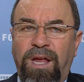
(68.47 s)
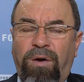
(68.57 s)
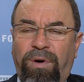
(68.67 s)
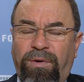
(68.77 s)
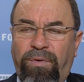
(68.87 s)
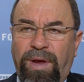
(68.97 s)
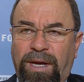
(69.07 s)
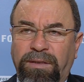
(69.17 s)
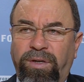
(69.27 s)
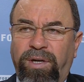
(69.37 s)
Now we're
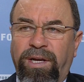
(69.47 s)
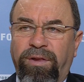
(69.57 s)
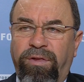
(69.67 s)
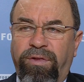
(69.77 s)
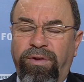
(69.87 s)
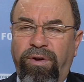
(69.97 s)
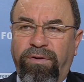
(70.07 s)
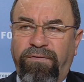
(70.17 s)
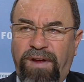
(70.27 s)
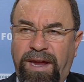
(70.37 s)
entering the
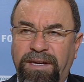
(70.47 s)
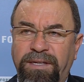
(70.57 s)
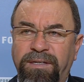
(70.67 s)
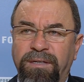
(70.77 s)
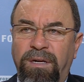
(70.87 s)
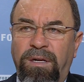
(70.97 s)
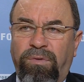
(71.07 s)
third phase,